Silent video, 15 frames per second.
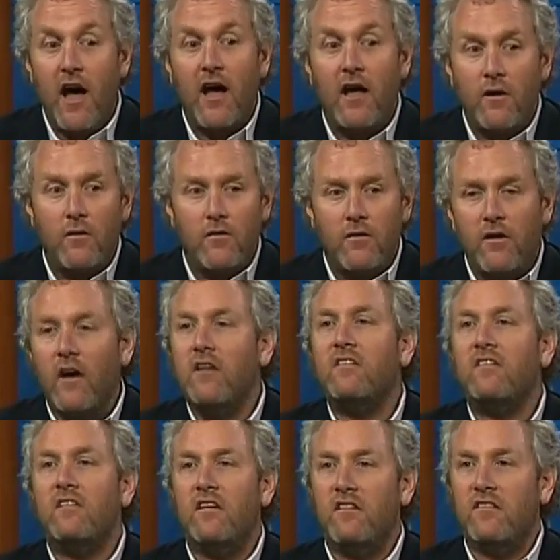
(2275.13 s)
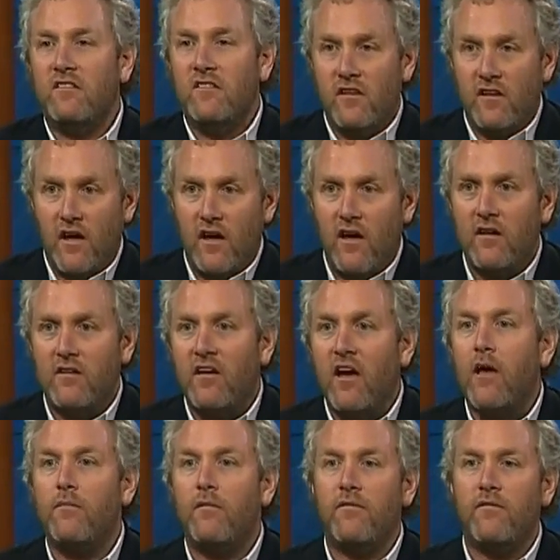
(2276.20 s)
guy who does these
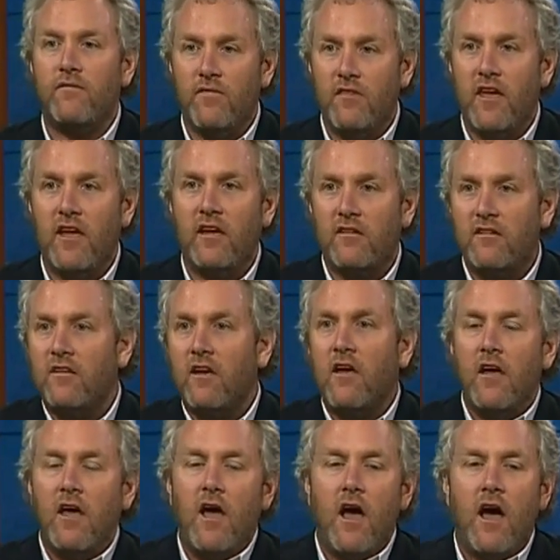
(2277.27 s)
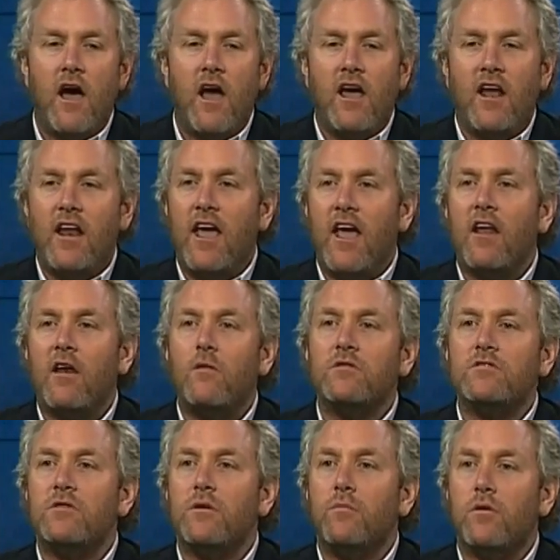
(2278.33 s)
type of things, and
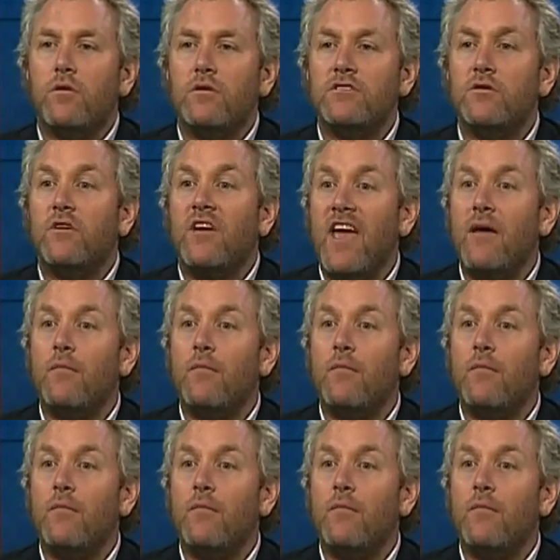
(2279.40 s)
Hannah was the person